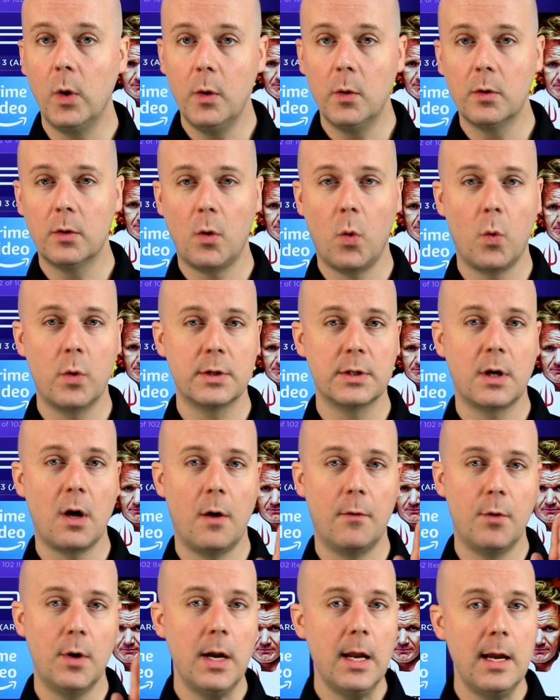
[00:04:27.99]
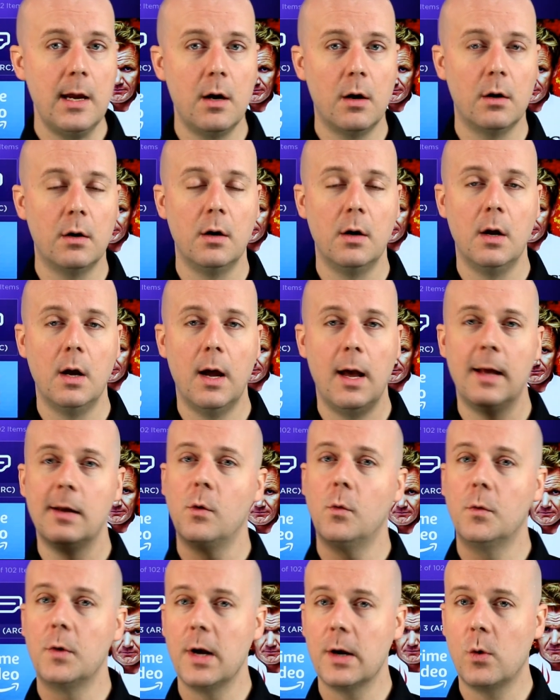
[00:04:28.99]
We will, of course, cover it here
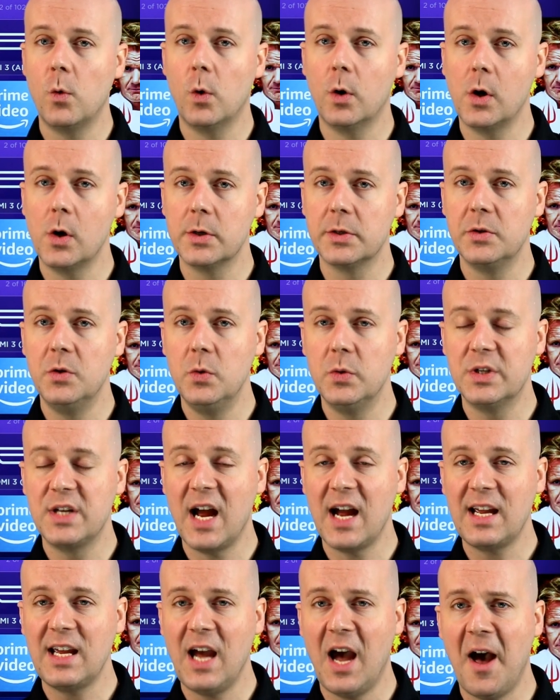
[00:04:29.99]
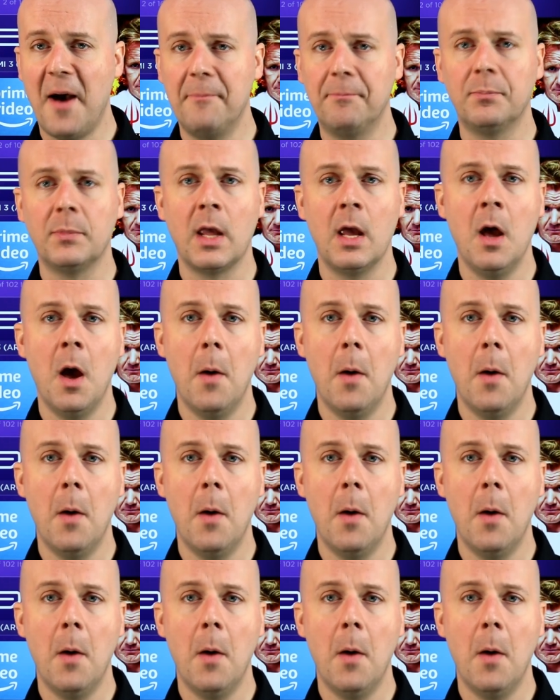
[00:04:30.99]
and over at CordCuttersNews.com.